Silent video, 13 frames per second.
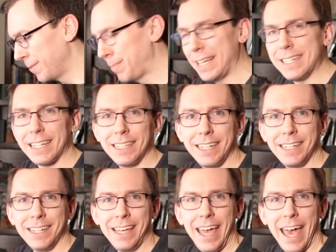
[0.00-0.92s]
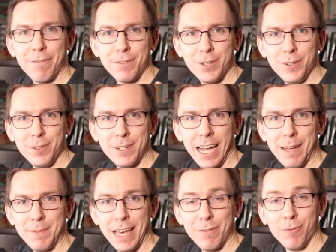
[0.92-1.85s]
basically F2
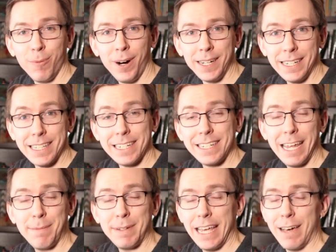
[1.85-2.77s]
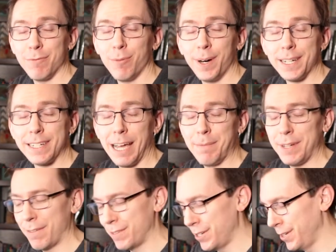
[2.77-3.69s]
times F1 is the same as F1 times
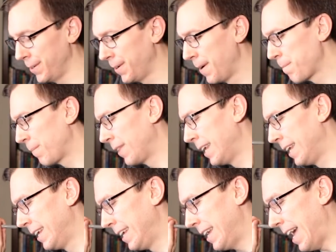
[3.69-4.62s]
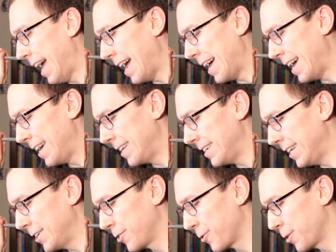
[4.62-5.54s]
F2. And
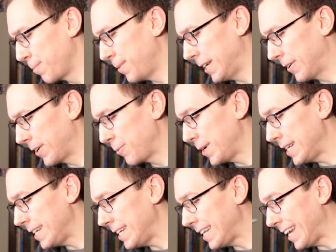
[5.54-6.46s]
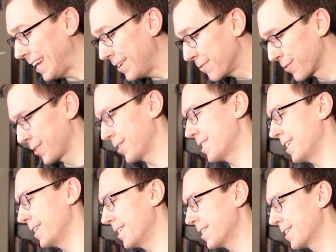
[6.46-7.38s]
in group theory, we need
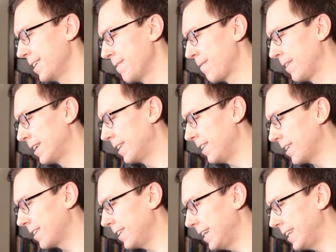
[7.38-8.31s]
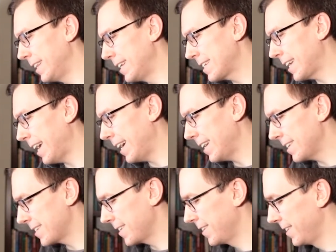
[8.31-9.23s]
inverses. Luckily, in this
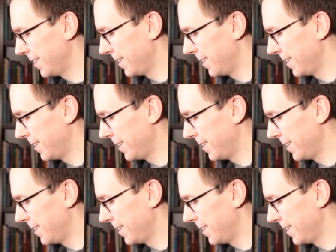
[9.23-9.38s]
case,